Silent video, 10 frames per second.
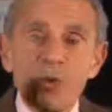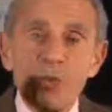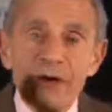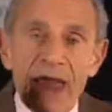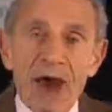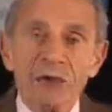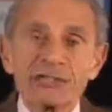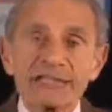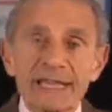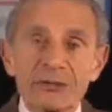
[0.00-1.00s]
where our
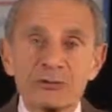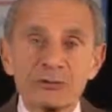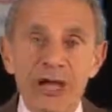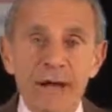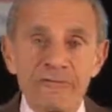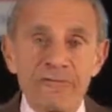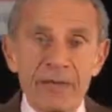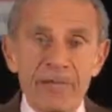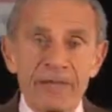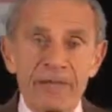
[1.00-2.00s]
standards come
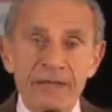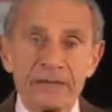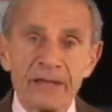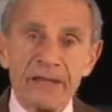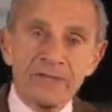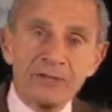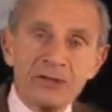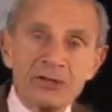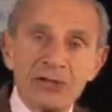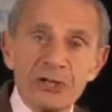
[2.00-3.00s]
from. Not from
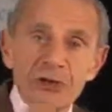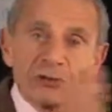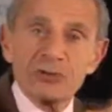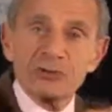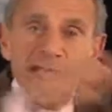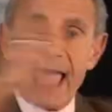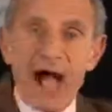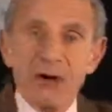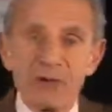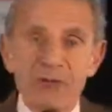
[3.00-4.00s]
engineers using
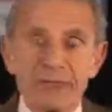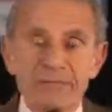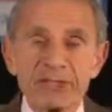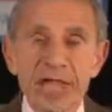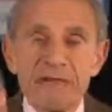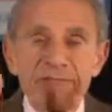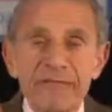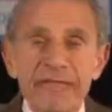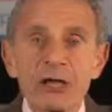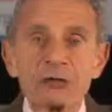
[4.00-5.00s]
algorithms.
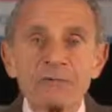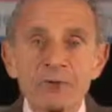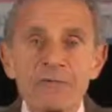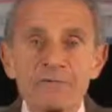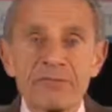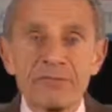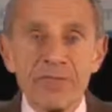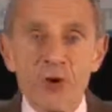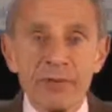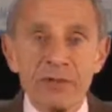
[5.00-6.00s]
Field-proven
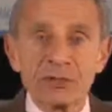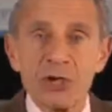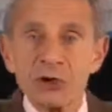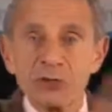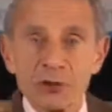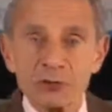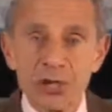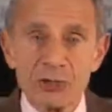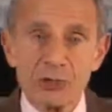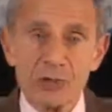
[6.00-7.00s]
performance. Don't
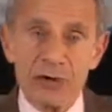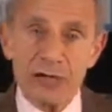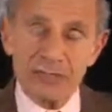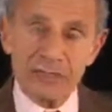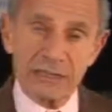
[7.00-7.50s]
take shortcuts.